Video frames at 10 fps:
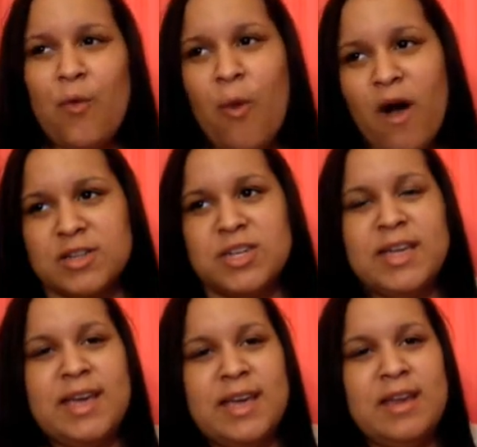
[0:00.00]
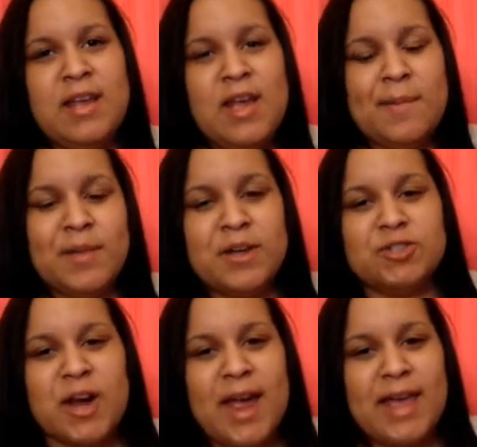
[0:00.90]
washing it, blow
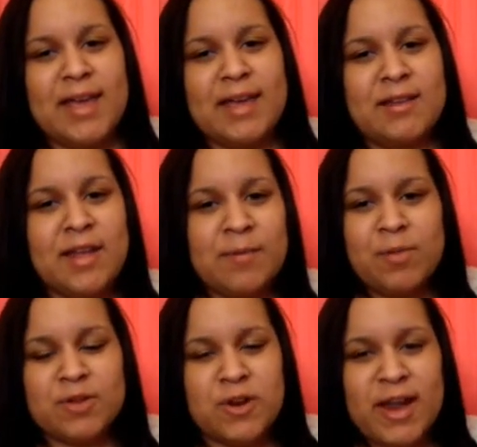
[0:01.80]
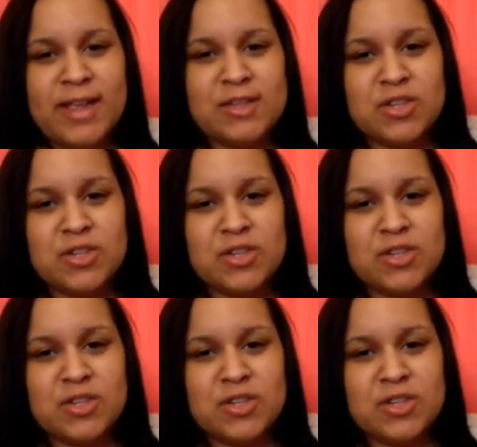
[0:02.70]
drying it